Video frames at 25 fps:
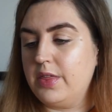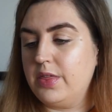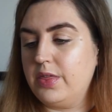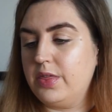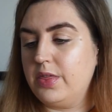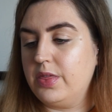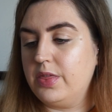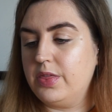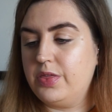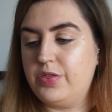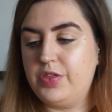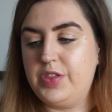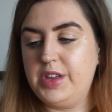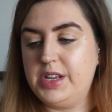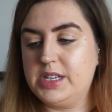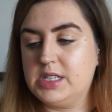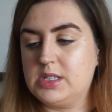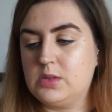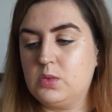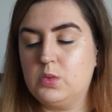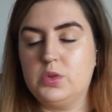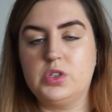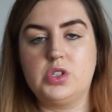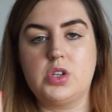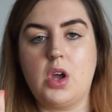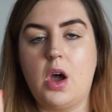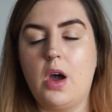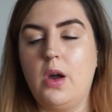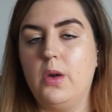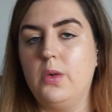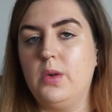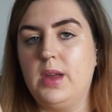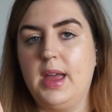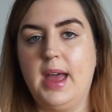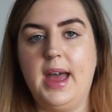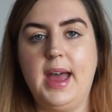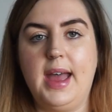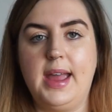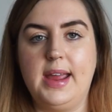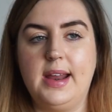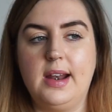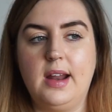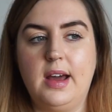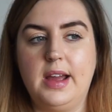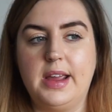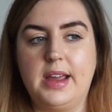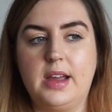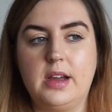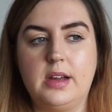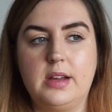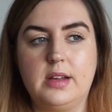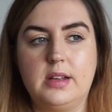This was okay. Like,